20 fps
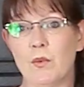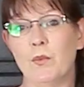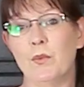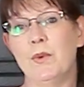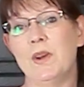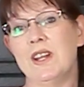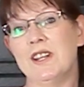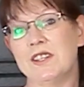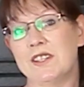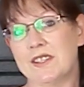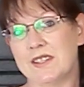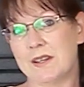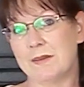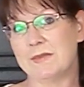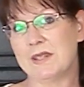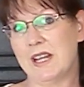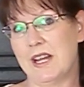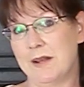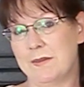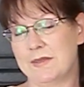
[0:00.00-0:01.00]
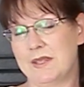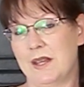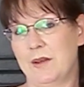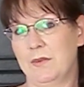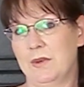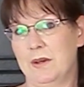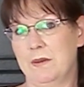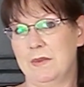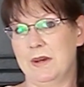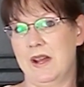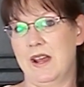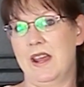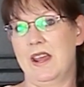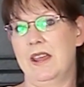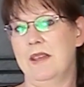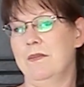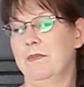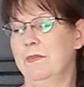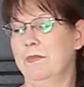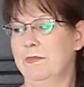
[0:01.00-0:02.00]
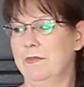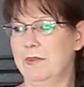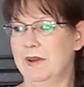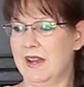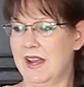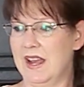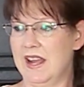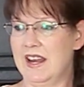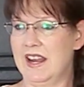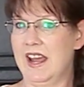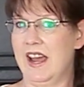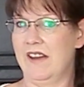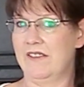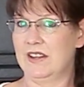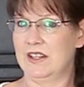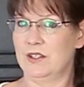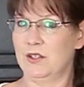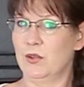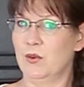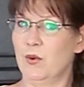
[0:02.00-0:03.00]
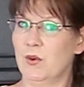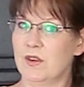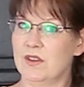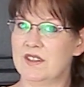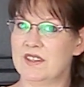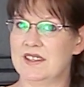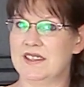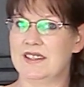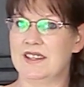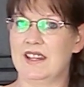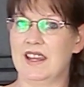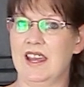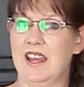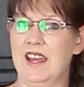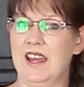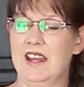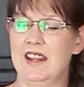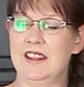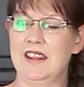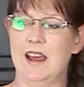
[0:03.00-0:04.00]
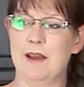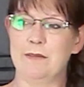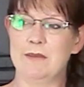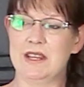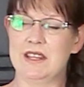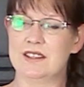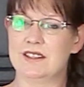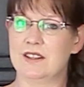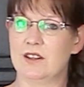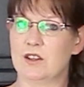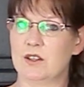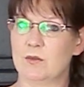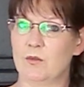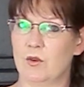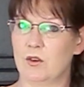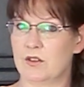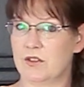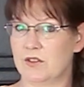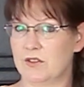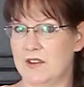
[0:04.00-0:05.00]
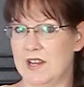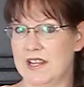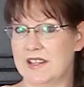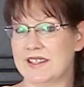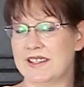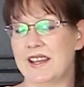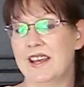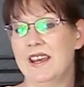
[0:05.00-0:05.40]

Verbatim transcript: which sometimes I will buy. But having two horses again, that means there's more treats.